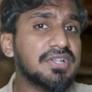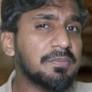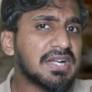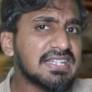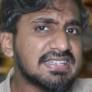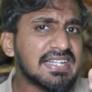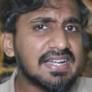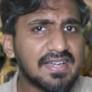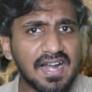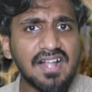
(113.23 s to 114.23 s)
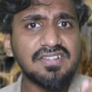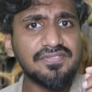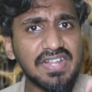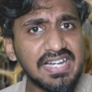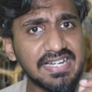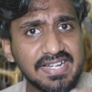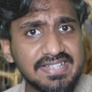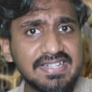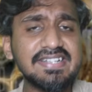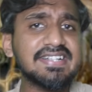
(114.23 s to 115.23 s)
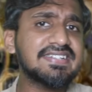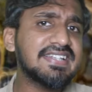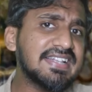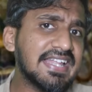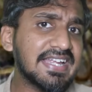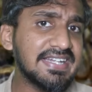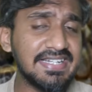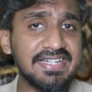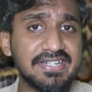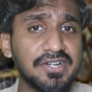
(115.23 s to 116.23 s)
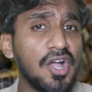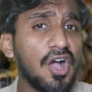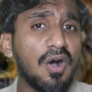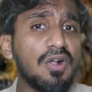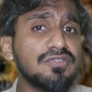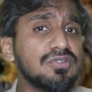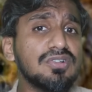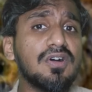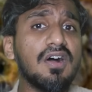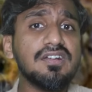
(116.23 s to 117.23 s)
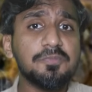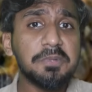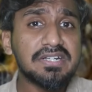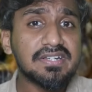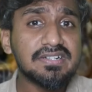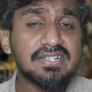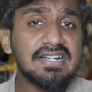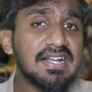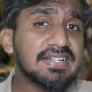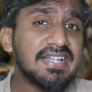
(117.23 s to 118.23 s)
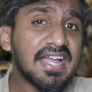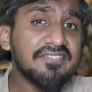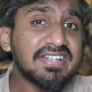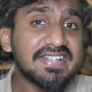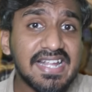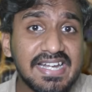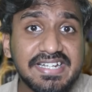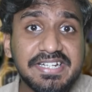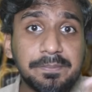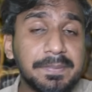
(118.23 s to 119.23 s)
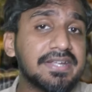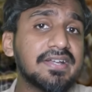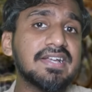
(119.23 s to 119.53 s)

them cut the grass very nicely such that they can eat it. Also the hawksbill turtle, they have a serrated beak.